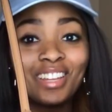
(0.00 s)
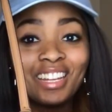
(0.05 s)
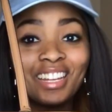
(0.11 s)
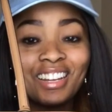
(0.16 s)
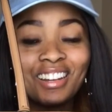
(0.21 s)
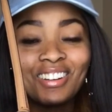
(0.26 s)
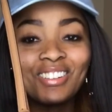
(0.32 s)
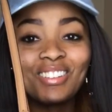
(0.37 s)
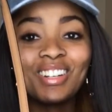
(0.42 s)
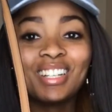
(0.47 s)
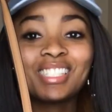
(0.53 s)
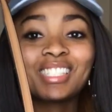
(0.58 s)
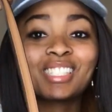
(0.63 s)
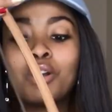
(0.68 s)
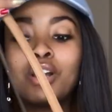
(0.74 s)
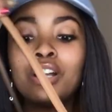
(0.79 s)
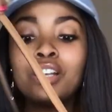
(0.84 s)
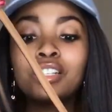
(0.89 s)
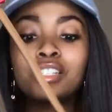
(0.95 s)
video.
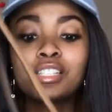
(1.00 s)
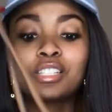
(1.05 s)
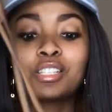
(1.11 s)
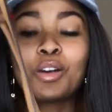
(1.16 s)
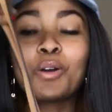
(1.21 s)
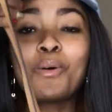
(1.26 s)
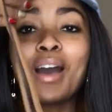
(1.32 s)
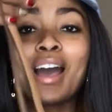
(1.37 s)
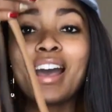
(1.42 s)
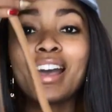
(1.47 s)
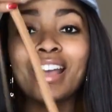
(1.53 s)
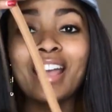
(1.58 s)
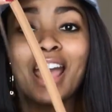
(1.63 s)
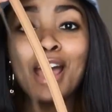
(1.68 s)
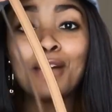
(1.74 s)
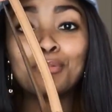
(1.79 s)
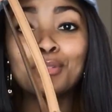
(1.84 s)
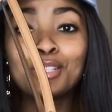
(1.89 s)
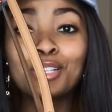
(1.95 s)
So I
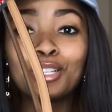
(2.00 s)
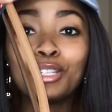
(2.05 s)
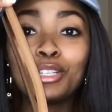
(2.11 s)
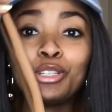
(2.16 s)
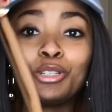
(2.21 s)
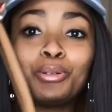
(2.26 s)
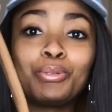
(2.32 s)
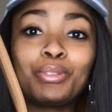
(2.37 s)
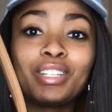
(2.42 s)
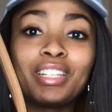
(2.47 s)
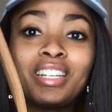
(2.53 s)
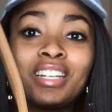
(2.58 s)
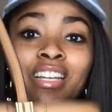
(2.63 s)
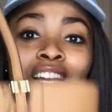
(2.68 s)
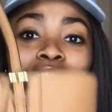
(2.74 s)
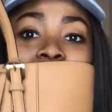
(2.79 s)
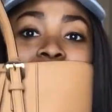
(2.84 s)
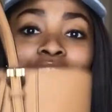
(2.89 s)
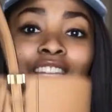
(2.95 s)

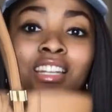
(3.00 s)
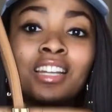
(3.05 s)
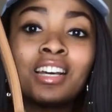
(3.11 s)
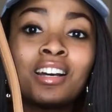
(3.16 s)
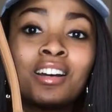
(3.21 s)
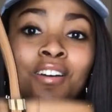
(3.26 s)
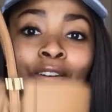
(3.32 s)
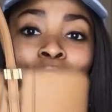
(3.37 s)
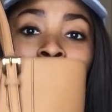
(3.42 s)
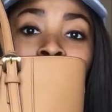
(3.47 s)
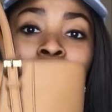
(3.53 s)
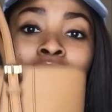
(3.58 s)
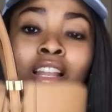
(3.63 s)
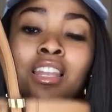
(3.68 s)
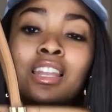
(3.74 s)
absolutely love